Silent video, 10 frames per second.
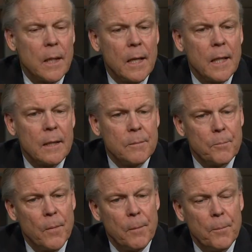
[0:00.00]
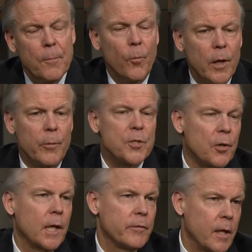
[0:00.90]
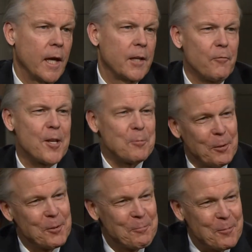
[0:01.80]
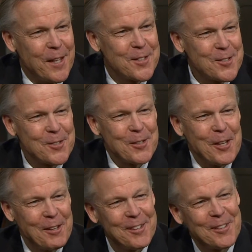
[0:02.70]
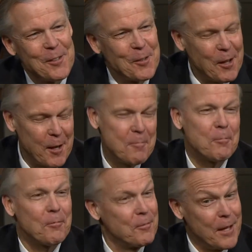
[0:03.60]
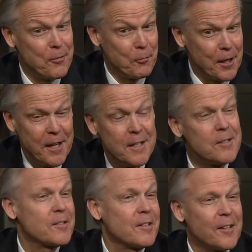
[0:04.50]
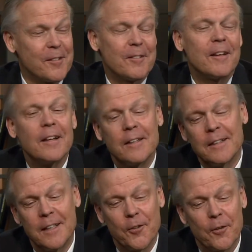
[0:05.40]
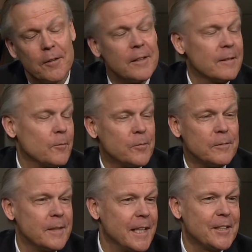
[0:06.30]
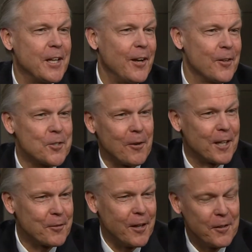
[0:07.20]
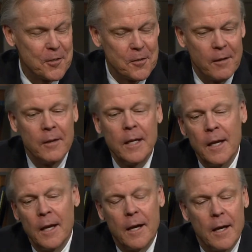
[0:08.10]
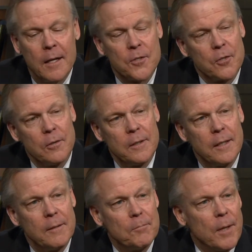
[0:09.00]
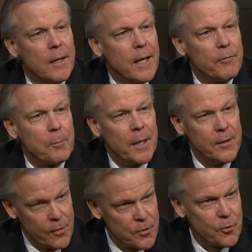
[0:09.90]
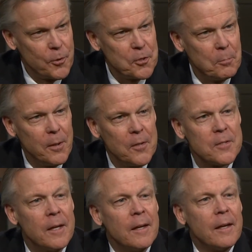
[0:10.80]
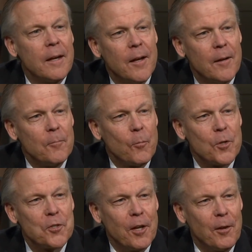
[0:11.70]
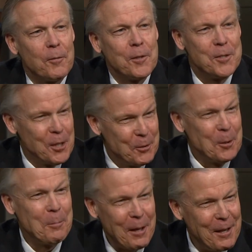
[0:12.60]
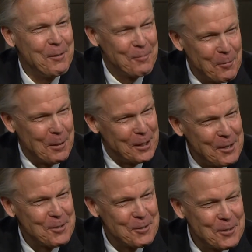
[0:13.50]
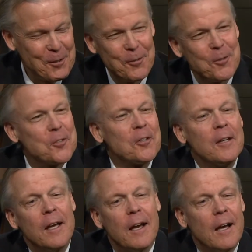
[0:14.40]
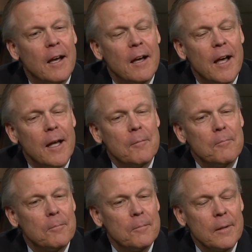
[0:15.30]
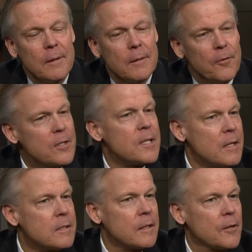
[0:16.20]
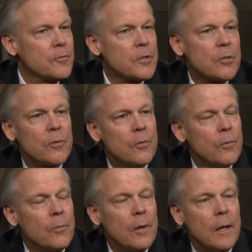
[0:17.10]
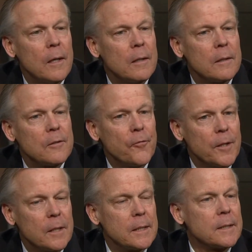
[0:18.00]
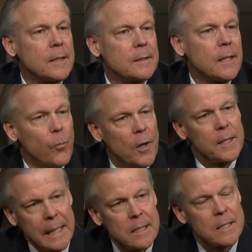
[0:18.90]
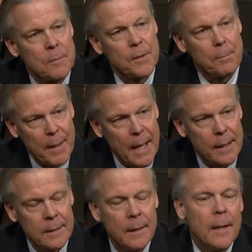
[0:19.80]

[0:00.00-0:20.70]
I, I, people want a return on, on investment. That's I've had three kids, uh, uh, either in college or out of college now, uh, and certainly having paid those tuition bills. Um, which I'll continue to pay for many years into the future. Uh, I'm, you know, I'm very sensitive to uh, the feeling that they want to get something back.